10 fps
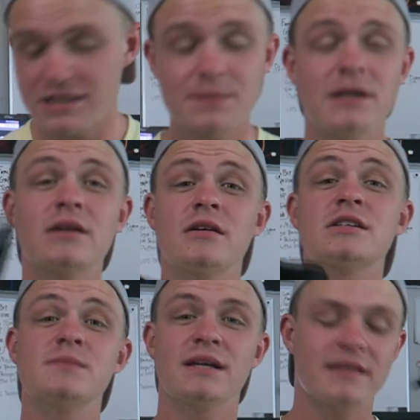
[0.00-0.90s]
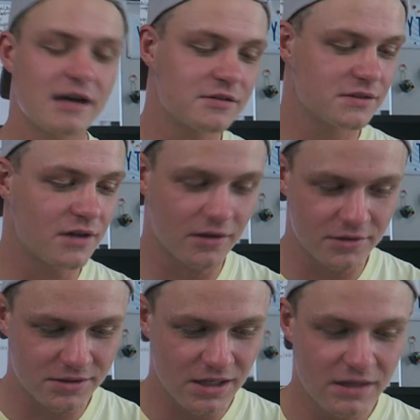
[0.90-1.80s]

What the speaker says: This pair cost me $1,000.